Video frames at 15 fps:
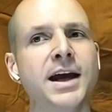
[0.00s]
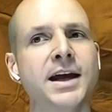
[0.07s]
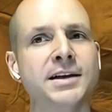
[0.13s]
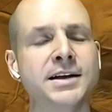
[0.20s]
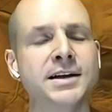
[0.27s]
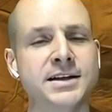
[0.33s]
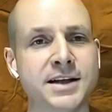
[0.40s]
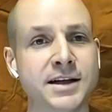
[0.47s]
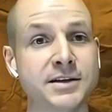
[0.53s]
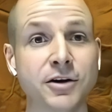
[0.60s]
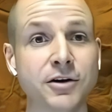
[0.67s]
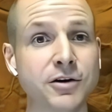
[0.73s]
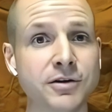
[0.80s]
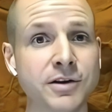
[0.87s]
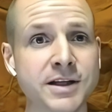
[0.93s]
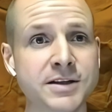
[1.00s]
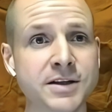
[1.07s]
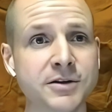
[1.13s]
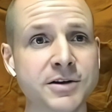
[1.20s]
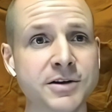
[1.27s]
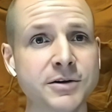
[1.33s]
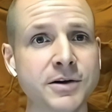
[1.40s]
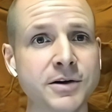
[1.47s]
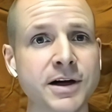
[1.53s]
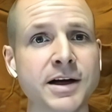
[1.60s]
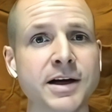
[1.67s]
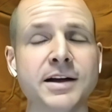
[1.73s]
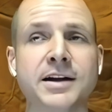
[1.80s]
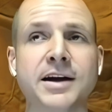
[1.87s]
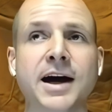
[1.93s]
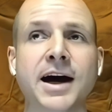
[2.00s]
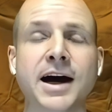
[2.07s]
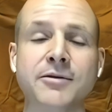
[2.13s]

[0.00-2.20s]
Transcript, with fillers: And he hmm. said, Don't you think so too? And